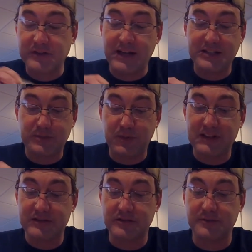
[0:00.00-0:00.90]
is not
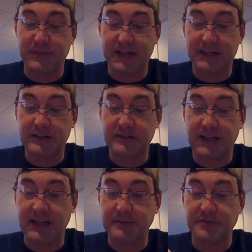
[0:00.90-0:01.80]
sponsored by
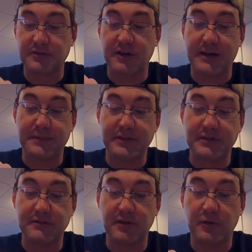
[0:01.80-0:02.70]
Cam's
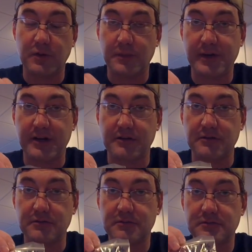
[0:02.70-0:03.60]

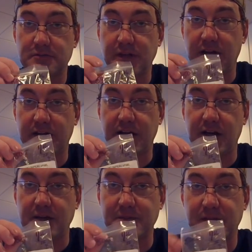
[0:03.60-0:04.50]

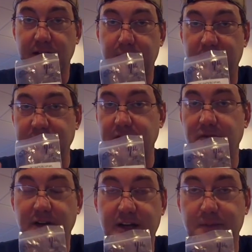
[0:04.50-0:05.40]
CrappieHoleApparel.com, but I do
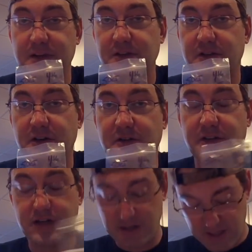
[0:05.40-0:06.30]
recommend you go
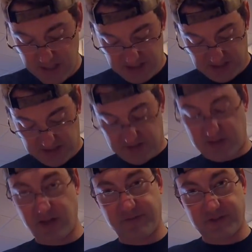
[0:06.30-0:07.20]
there, get
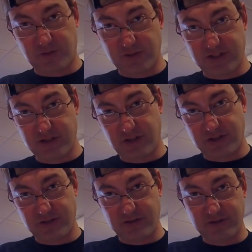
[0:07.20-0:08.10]
yourself a sweet
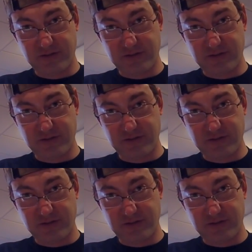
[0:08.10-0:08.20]
shirt,